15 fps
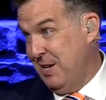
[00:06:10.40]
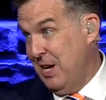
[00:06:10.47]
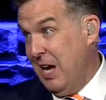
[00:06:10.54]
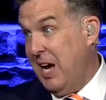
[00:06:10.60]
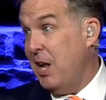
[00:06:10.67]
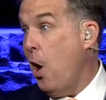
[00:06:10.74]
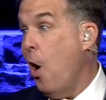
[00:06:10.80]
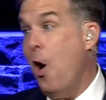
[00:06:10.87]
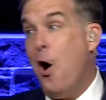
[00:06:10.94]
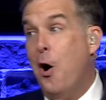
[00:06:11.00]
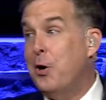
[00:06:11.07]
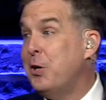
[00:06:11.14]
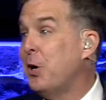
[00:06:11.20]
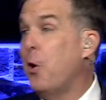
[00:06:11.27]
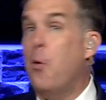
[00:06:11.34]
In all
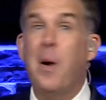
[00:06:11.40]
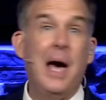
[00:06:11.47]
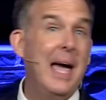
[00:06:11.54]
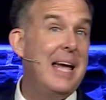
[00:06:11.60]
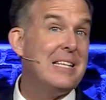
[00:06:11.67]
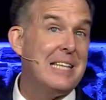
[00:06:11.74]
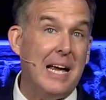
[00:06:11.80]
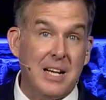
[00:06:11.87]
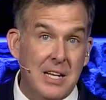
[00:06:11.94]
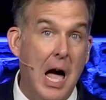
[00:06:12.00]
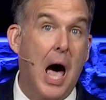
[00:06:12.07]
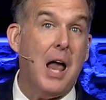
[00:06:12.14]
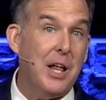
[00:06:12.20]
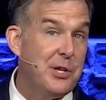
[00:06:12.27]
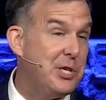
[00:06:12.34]
your ways
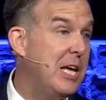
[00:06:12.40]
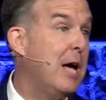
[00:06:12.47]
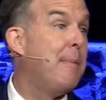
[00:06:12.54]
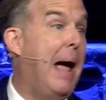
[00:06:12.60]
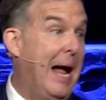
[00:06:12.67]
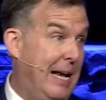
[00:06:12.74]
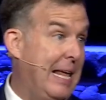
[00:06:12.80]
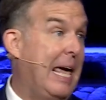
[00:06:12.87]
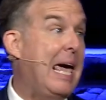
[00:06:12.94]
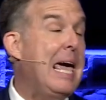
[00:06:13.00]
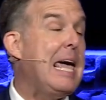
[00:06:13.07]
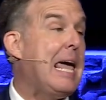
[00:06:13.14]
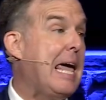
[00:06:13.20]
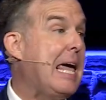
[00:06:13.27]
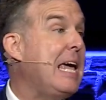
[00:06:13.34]
acknowledge Him, and
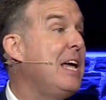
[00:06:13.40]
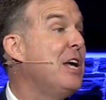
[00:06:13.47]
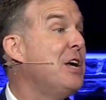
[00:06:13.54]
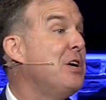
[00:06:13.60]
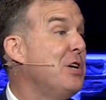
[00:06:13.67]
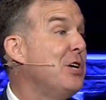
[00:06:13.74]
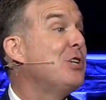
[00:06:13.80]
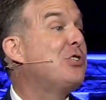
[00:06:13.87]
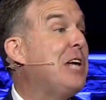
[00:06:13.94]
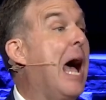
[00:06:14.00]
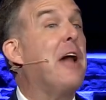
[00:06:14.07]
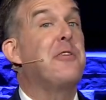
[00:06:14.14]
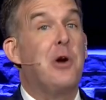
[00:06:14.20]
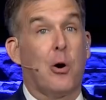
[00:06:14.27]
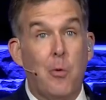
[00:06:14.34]
He
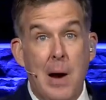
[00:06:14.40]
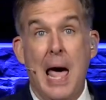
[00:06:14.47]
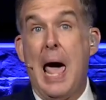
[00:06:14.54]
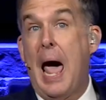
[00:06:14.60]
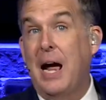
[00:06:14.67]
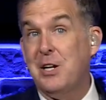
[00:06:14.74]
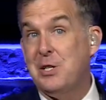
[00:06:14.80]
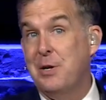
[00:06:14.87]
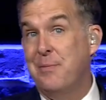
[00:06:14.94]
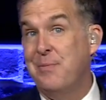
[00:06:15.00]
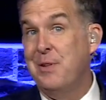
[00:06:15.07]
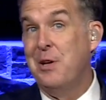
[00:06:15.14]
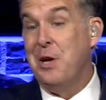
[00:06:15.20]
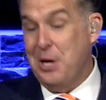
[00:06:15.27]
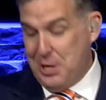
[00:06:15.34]
shall direct
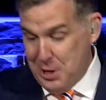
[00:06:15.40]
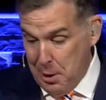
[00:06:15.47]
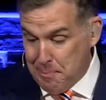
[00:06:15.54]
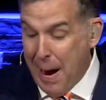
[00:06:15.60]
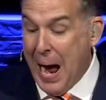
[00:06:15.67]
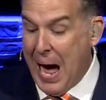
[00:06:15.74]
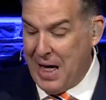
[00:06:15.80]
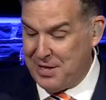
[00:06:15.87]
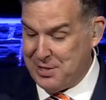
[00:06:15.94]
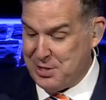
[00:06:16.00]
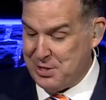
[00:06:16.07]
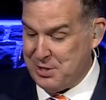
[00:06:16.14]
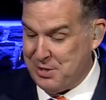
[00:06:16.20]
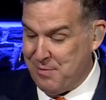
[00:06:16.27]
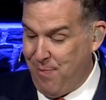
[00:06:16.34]
your
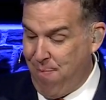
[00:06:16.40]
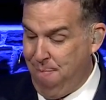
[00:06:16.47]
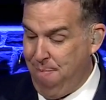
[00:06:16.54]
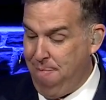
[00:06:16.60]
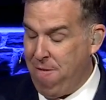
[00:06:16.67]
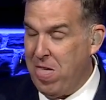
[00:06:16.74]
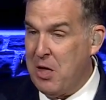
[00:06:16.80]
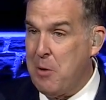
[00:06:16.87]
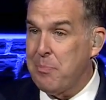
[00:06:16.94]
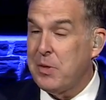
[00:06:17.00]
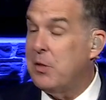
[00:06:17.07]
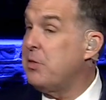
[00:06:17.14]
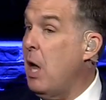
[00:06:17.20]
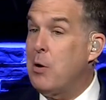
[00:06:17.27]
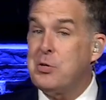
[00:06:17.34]
paths.
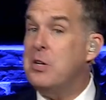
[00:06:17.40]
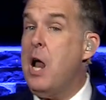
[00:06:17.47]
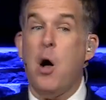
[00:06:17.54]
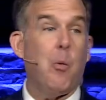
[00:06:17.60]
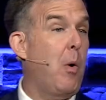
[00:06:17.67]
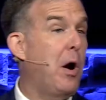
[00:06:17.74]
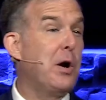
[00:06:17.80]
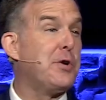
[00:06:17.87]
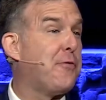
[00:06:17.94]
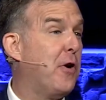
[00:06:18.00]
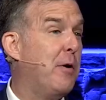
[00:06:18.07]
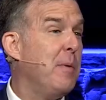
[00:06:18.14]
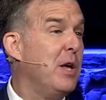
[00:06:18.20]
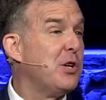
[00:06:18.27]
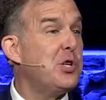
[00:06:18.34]
And those are not words
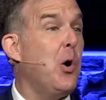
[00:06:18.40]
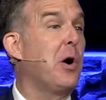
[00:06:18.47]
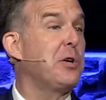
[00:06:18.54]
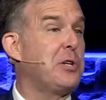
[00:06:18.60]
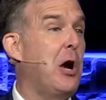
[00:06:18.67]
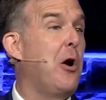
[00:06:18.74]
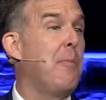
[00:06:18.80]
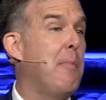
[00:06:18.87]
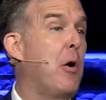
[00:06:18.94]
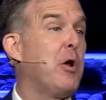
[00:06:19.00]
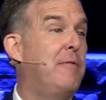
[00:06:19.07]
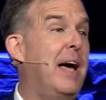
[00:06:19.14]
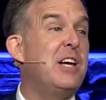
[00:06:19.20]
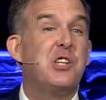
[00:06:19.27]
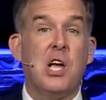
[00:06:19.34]
for short-term
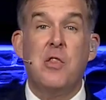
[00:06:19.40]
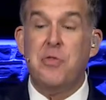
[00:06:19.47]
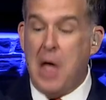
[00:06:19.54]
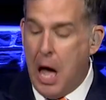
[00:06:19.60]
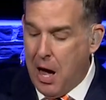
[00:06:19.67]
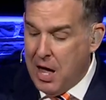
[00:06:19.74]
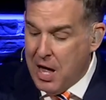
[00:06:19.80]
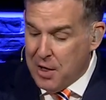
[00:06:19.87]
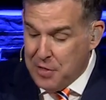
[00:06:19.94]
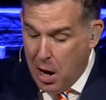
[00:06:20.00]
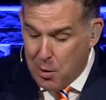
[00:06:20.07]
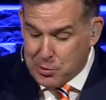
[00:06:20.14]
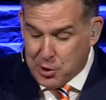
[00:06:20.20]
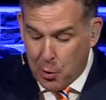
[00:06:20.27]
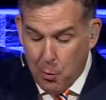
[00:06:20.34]
motivation.
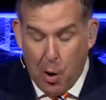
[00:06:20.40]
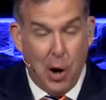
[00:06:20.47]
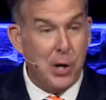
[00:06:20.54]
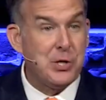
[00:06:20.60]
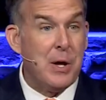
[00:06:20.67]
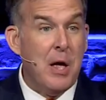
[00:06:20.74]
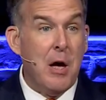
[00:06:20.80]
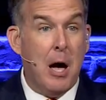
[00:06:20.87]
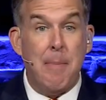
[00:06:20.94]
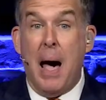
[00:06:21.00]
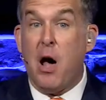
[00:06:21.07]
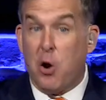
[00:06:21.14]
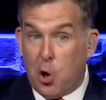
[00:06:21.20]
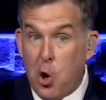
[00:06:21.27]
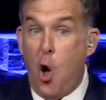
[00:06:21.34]
Those are words
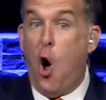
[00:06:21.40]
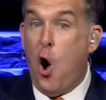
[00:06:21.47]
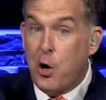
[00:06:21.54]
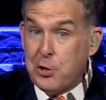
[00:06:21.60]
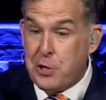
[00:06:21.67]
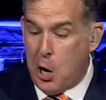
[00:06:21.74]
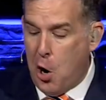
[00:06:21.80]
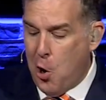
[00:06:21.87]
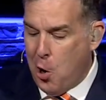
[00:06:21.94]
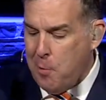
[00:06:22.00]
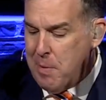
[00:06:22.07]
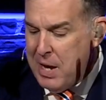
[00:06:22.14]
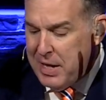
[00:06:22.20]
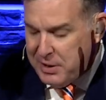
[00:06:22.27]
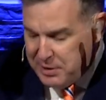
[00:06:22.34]
about
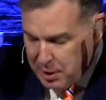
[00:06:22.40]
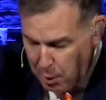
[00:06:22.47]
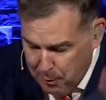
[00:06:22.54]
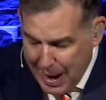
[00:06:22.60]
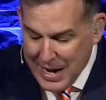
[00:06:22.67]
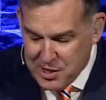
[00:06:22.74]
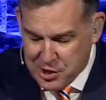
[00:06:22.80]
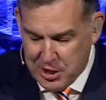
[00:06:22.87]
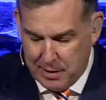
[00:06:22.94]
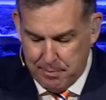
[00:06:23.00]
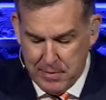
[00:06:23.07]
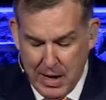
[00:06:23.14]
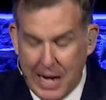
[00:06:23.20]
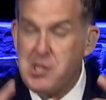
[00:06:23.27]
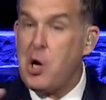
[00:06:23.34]
long-term direction.
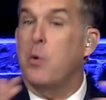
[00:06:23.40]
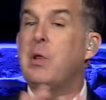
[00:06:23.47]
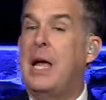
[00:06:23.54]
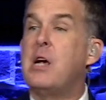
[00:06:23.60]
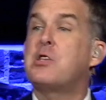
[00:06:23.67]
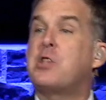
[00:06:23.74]
And so here's